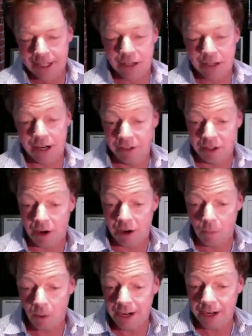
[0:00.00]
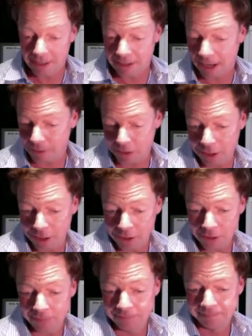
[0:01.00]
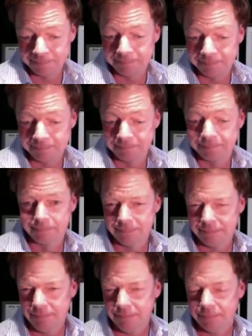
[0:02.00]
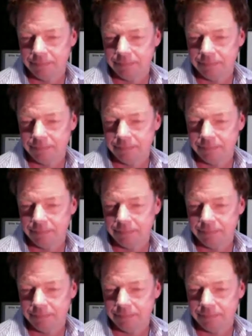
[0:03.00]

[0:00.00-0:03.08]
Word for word: trying to figure out what it is I was going to go do. And